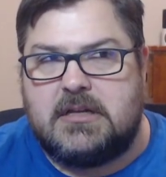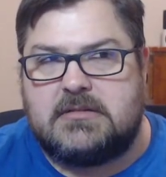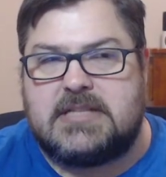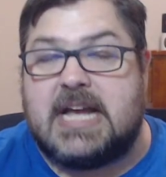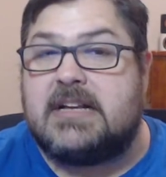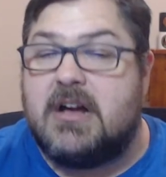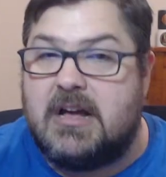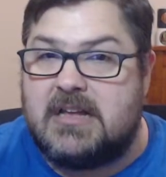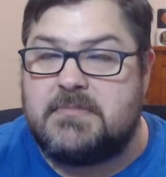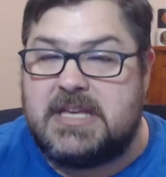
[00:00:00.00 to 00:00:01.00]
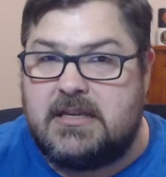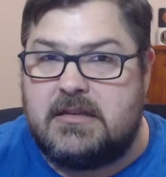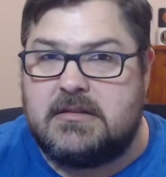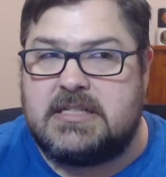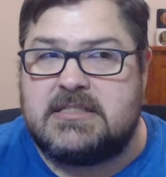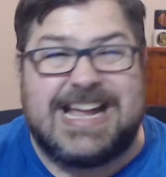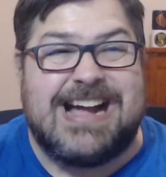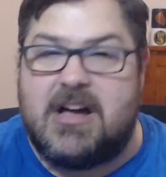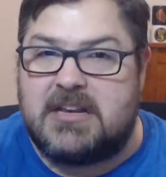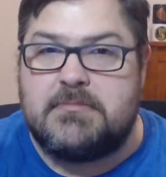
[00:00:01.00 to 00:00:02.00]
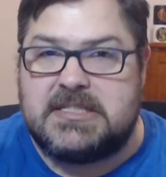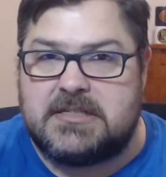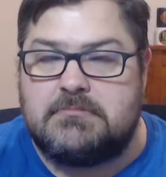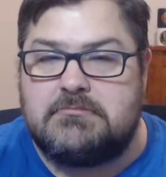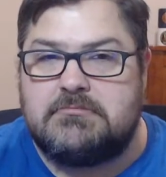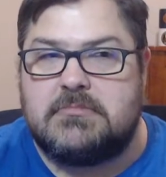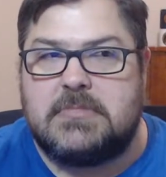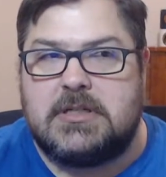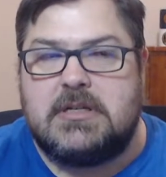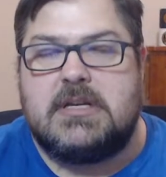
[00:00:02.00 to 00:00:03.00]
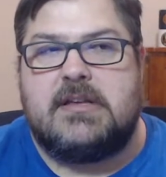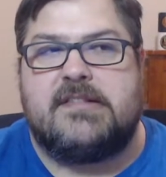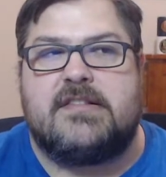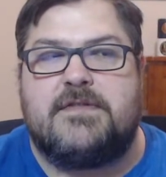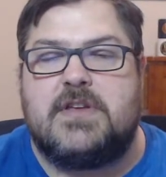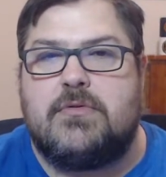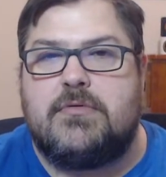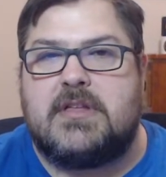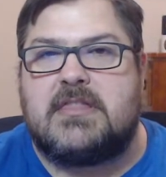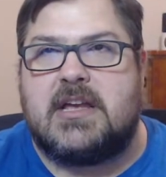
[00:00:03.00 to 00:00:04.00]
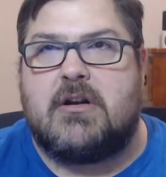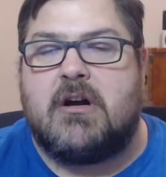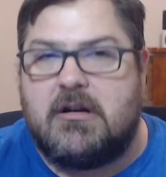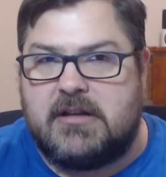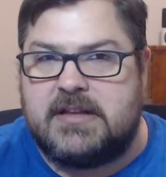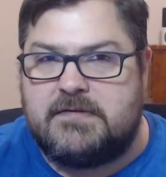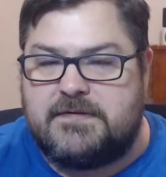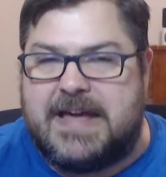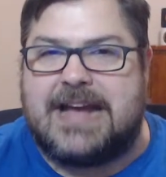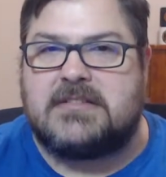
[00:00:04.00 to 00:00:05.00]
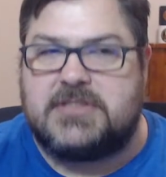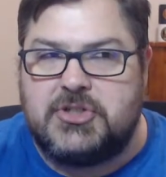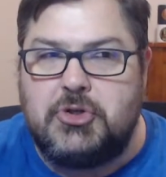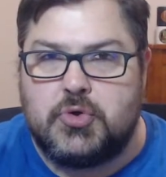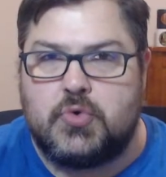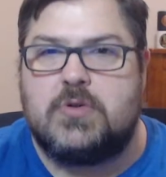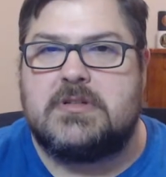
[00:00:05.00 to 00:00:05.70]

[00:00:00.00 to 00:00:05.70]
Dichotomy, the dichotomism, is the view that there are, in fact, 2